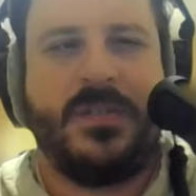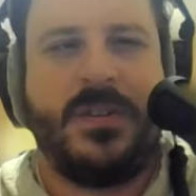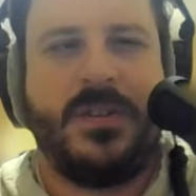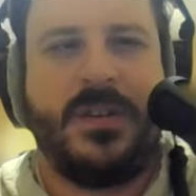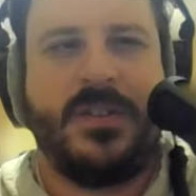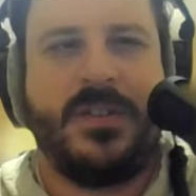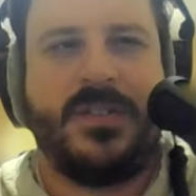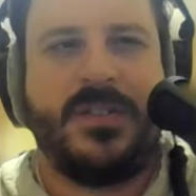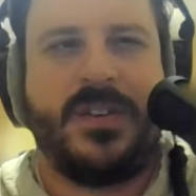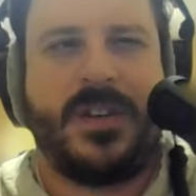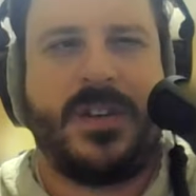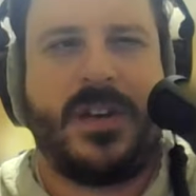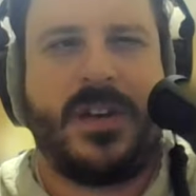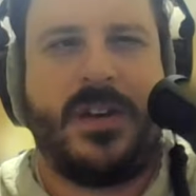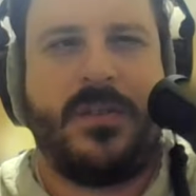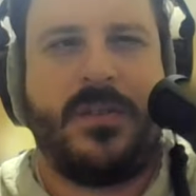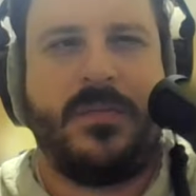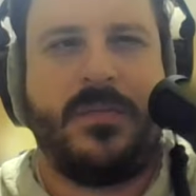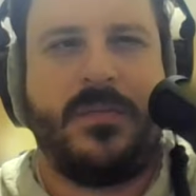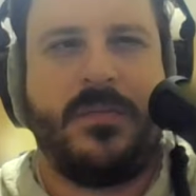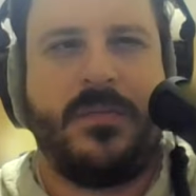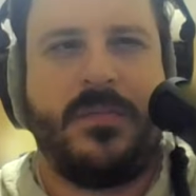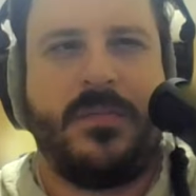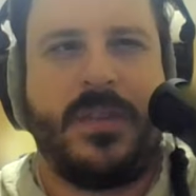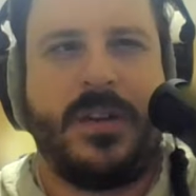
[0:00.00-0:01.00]
It is an
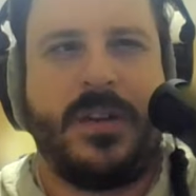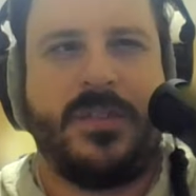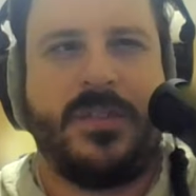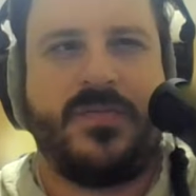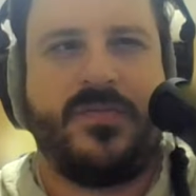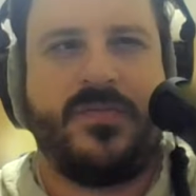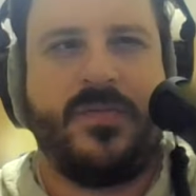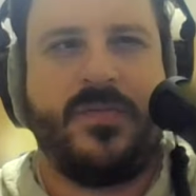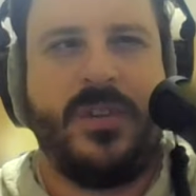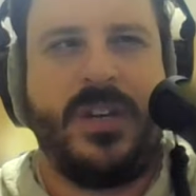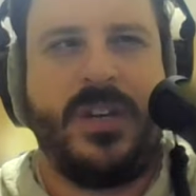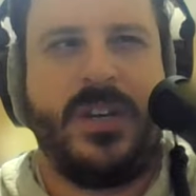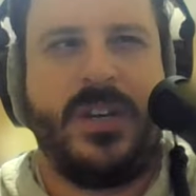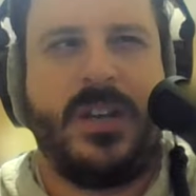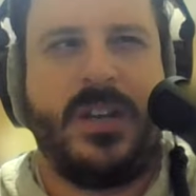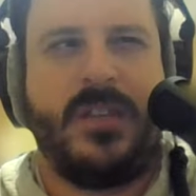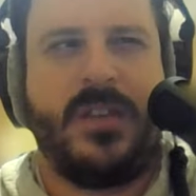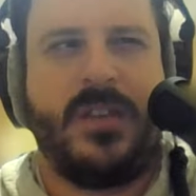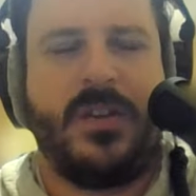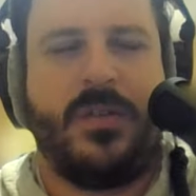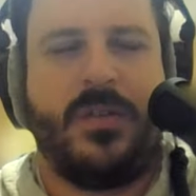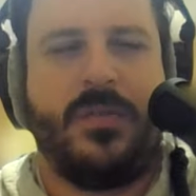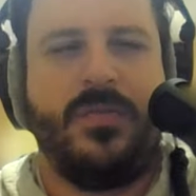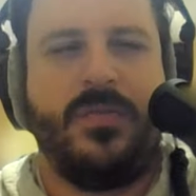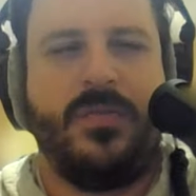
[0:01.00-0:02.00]
account that is free, and
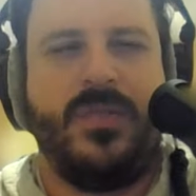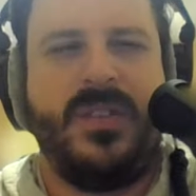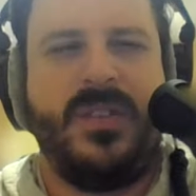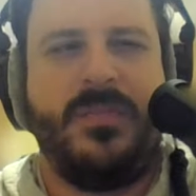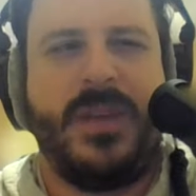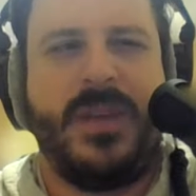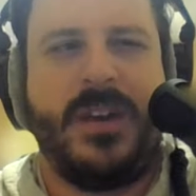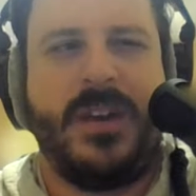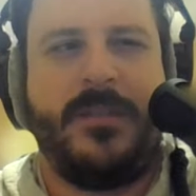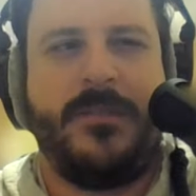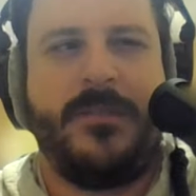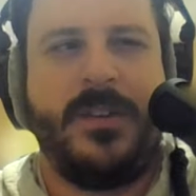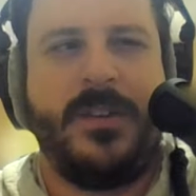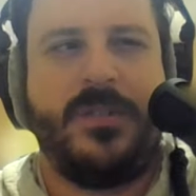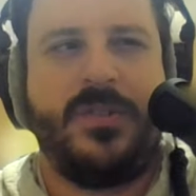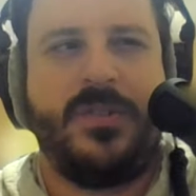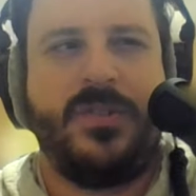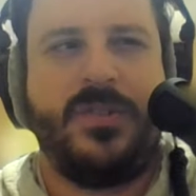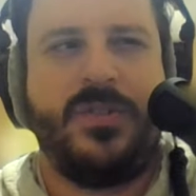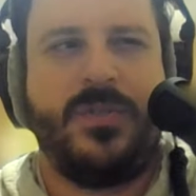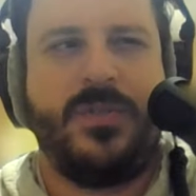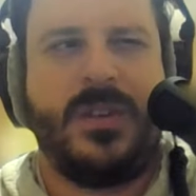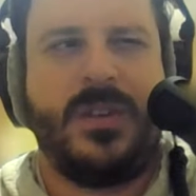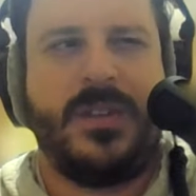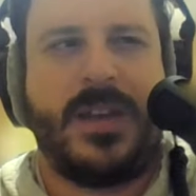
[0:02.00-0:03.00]
the only benefit to
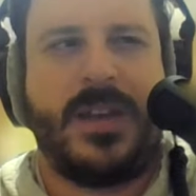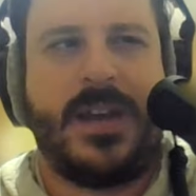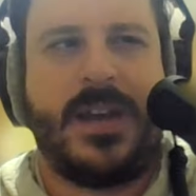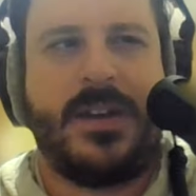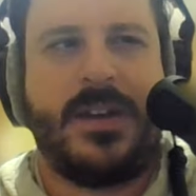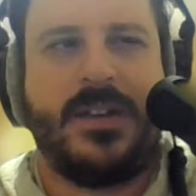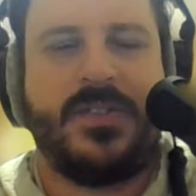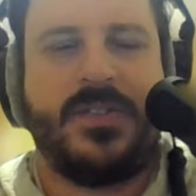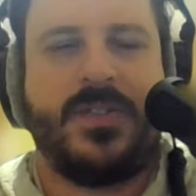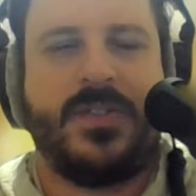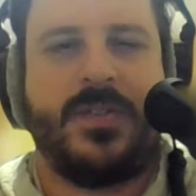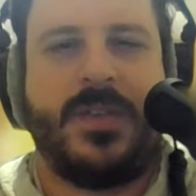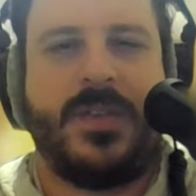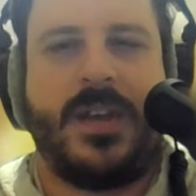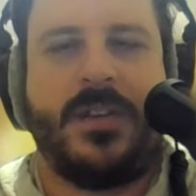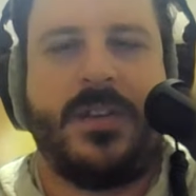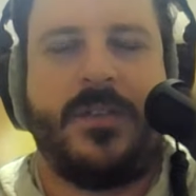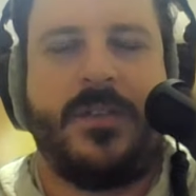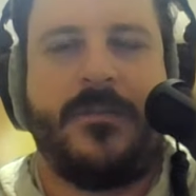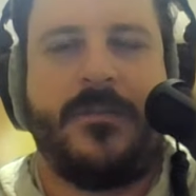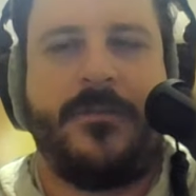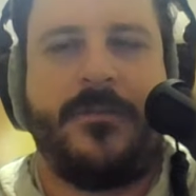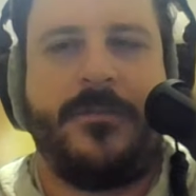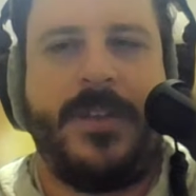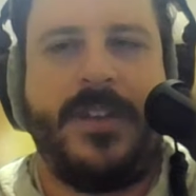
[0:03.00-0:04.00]
doing that is so that
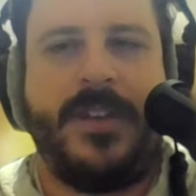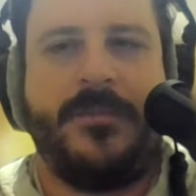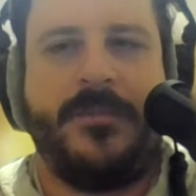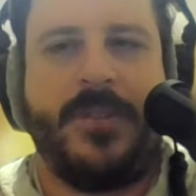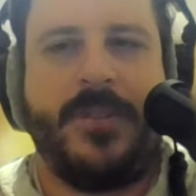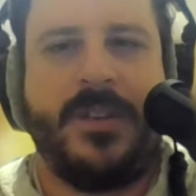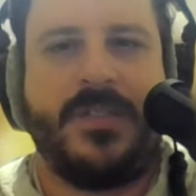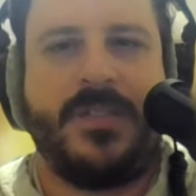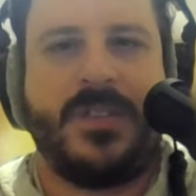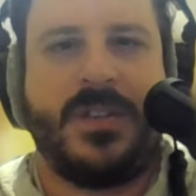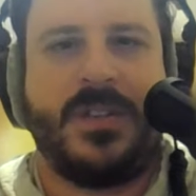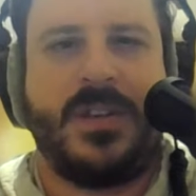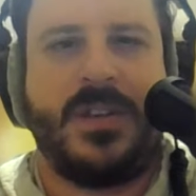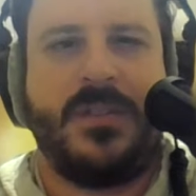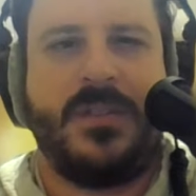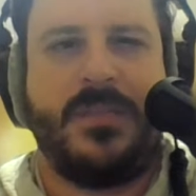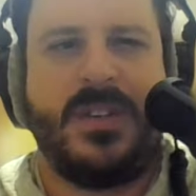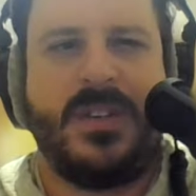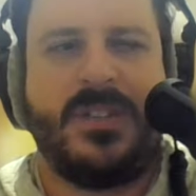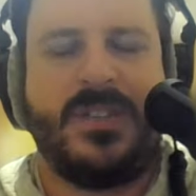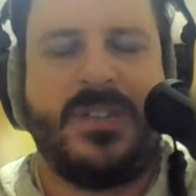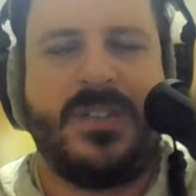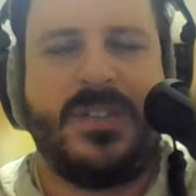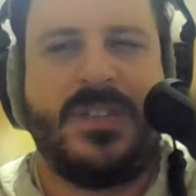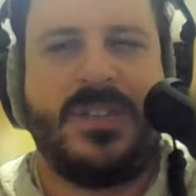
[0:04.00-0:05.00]
your favorites can
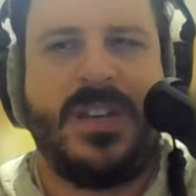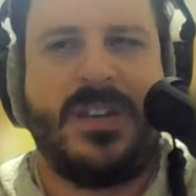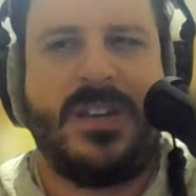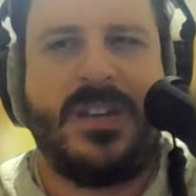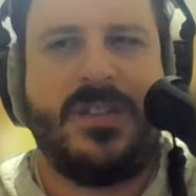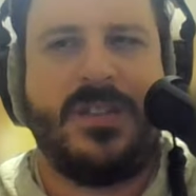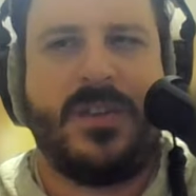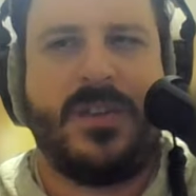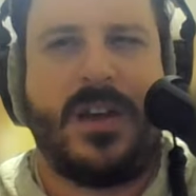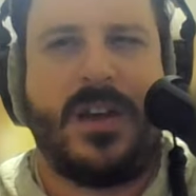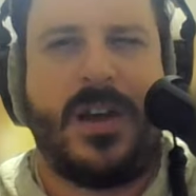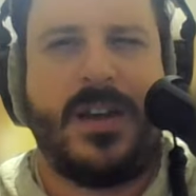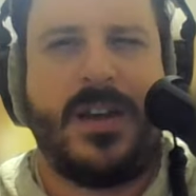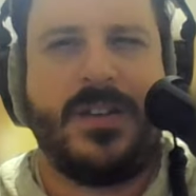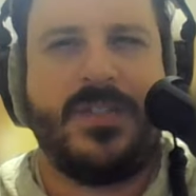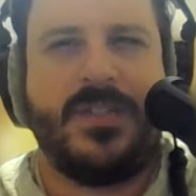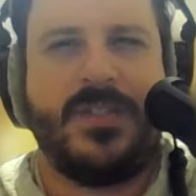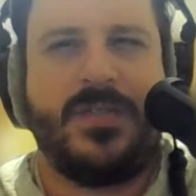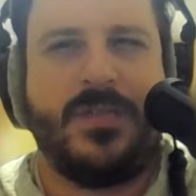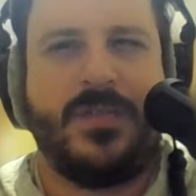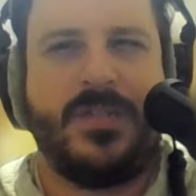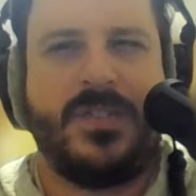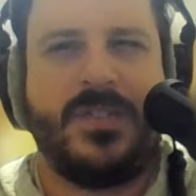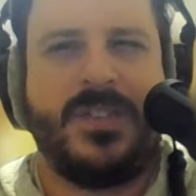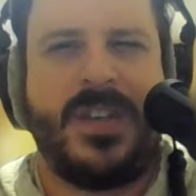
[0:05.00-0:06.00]
be
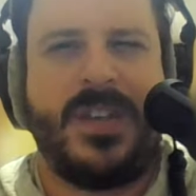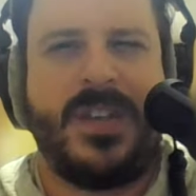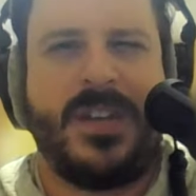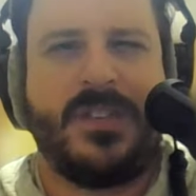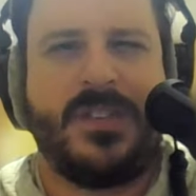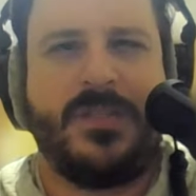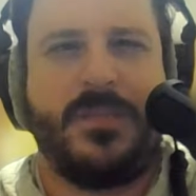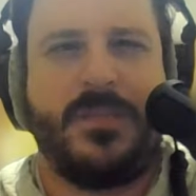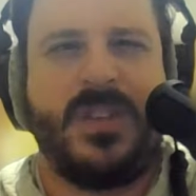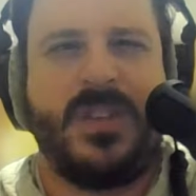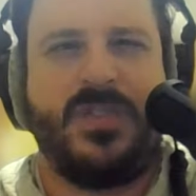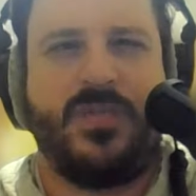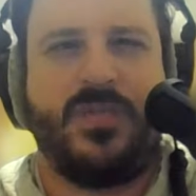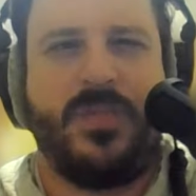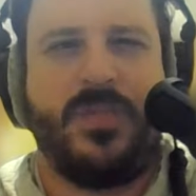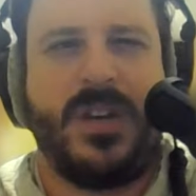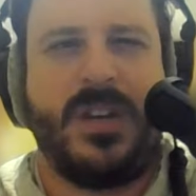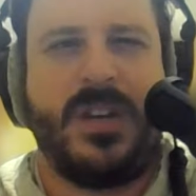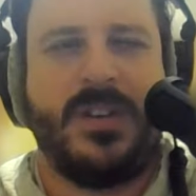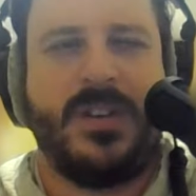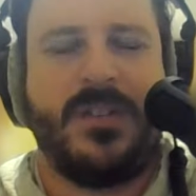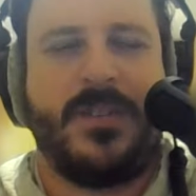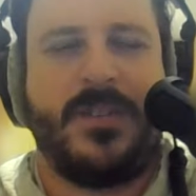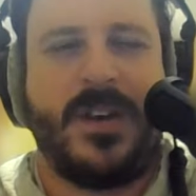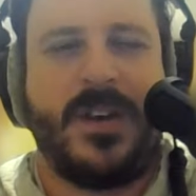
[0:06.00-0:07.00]
synchronized or synced
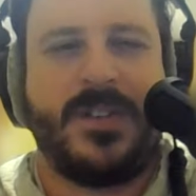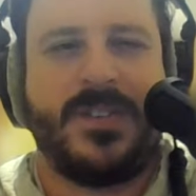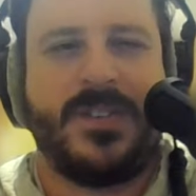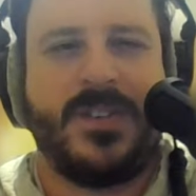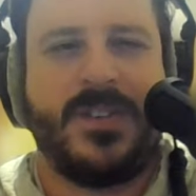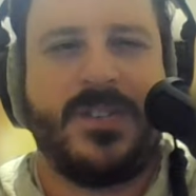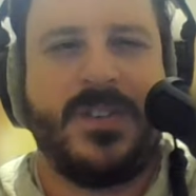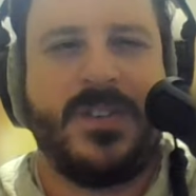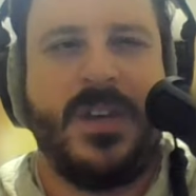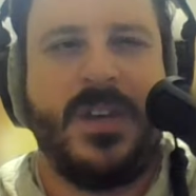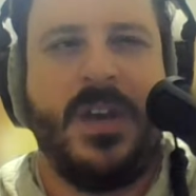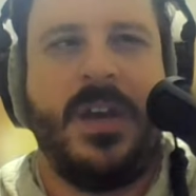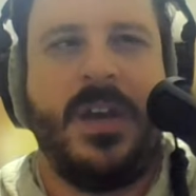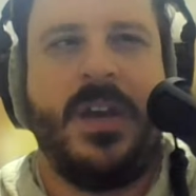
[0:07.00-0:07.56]
between devices.